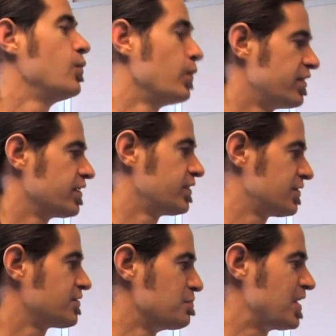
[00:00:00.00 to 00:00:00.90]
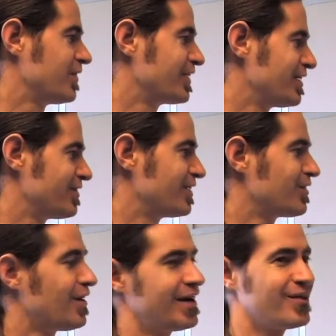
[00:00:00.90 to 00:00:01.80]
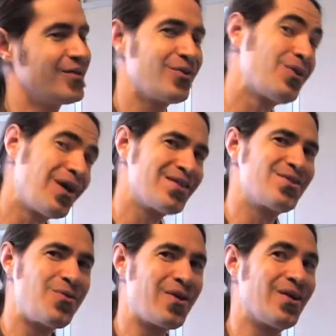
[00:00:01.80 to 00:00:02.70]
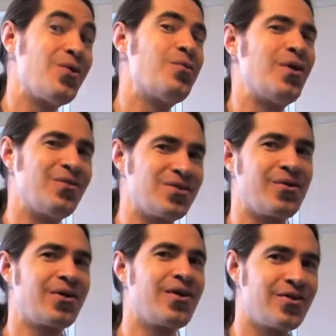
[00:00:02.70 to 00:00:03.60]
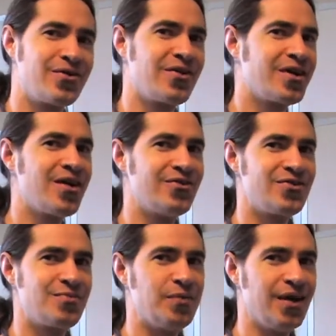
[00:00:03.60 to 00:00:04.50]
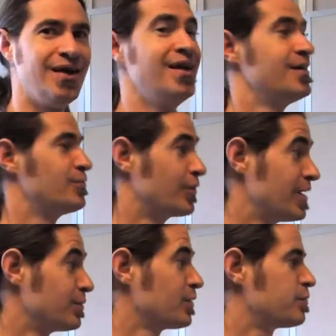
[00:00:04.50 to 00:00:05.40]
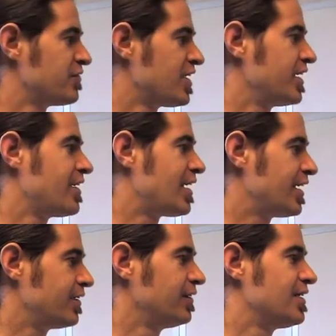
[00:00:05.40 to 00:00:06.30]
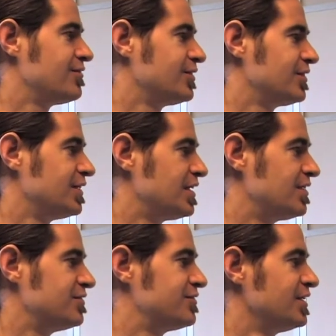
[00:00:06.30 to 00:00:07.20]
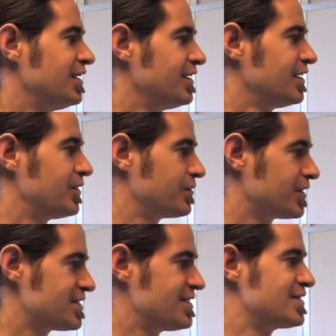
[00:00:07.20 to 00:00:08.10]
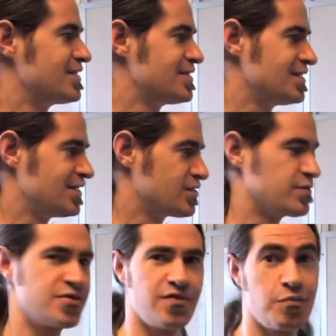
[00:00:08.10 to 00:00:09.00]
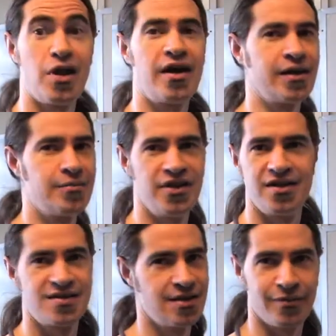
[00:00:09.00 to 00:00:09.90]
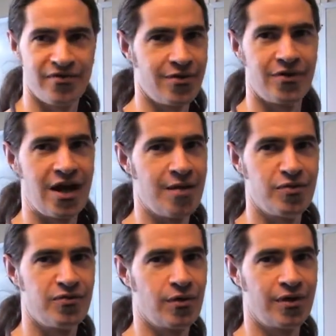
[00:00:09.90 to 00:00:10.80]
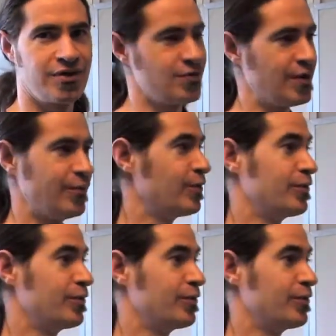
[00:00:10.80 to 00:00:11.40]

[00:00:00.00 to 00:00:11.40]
we think it's compelling even in client, although clients don't want to know about what's going on under the covers. But we're able to provide a higher level of, consistency in terms of applying updates than we've ever had before. So we